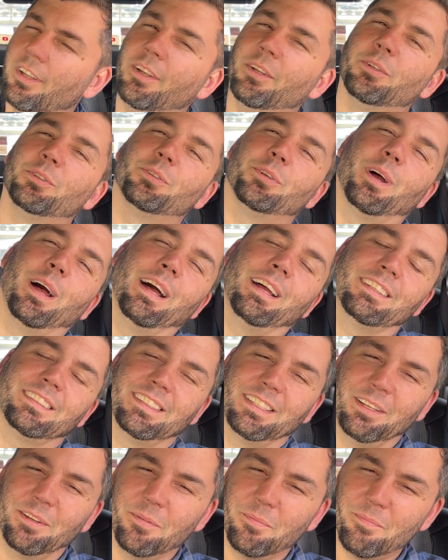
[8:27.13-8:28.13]
So I
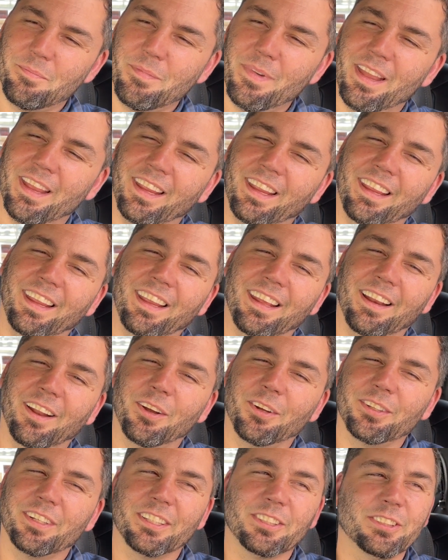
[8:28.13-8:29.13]
said, man, I
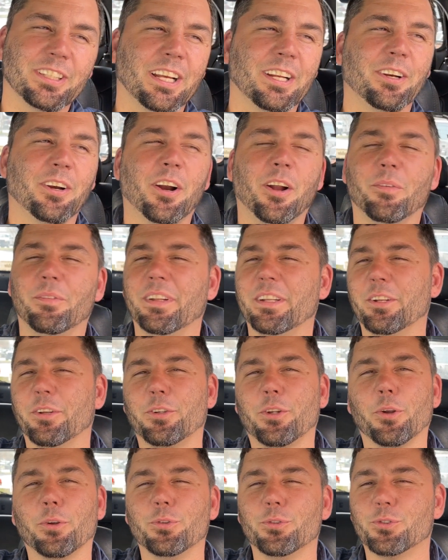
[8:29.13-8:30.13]
hooked the injector up, then the
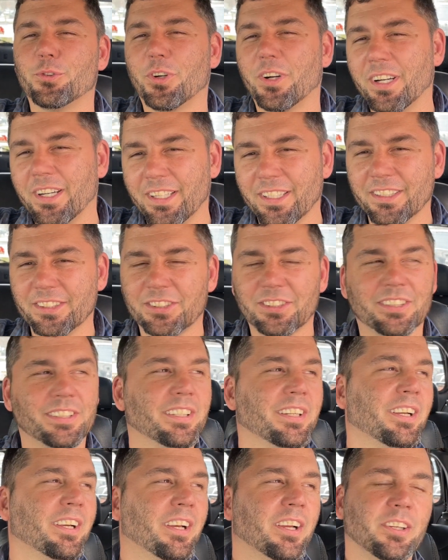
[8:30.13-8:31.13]
tune's rich.
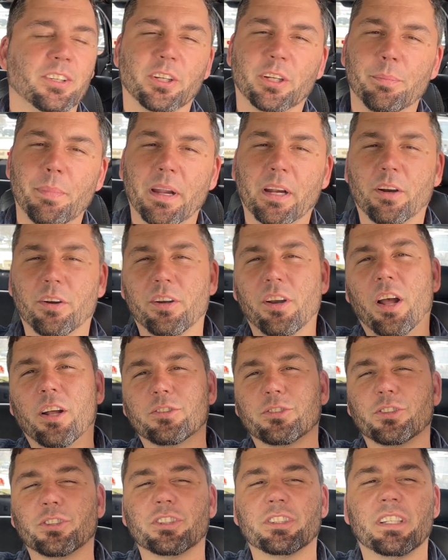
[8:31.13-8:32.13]
Took it back over to
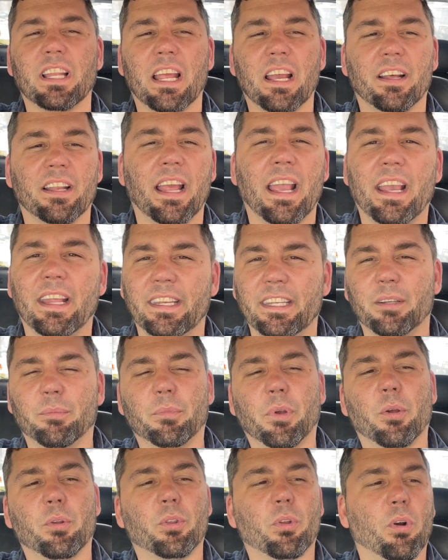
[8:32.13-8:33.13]
Nigel just now and had him
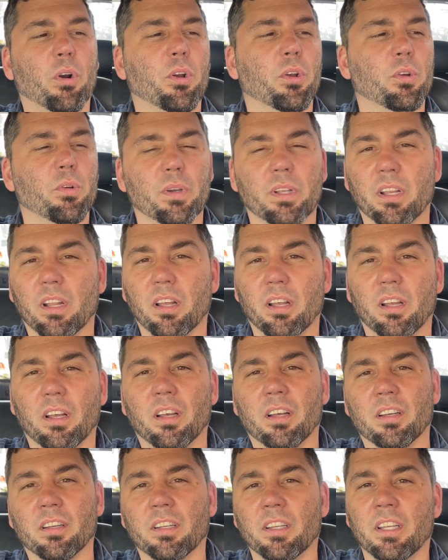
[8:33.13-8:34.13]
go through and
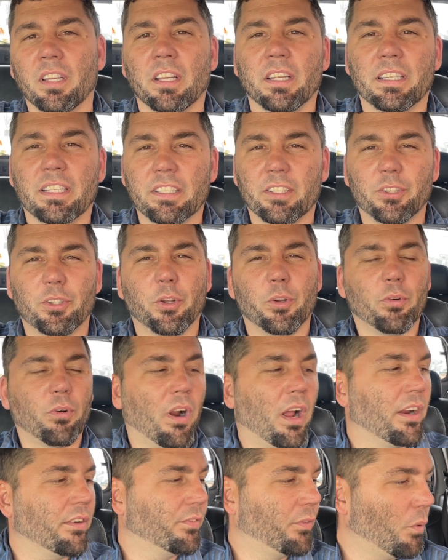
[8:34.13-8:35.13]
get the tune
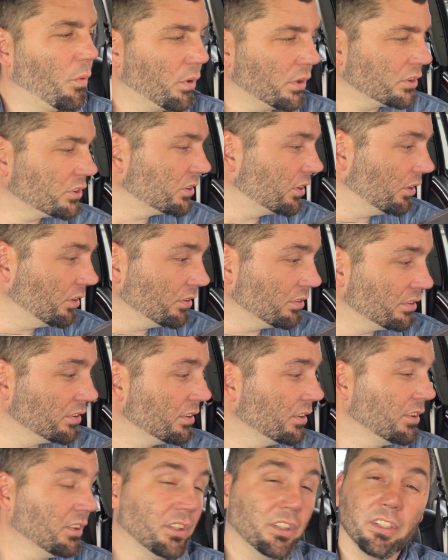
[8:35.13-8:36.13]
right for us. So
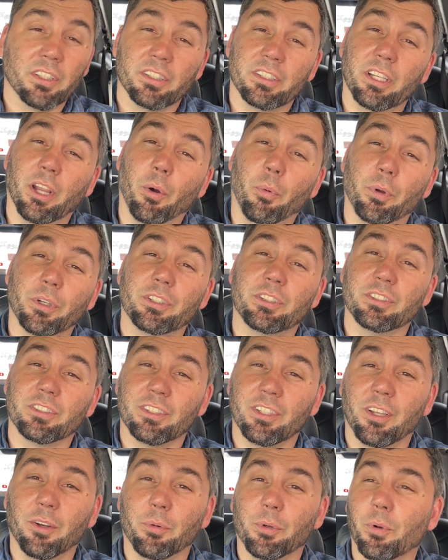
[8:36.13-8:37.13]
y'all wish us
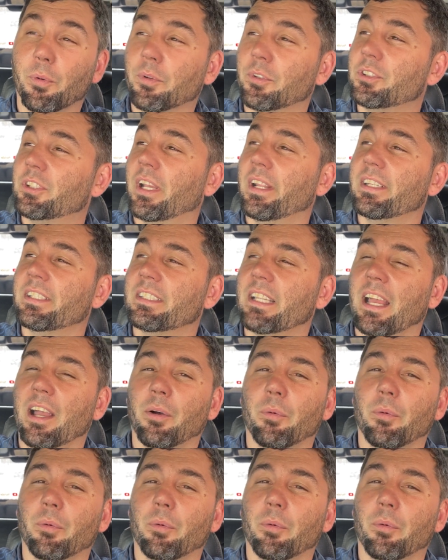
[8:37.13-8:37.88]
luck. We're going to Shadyside.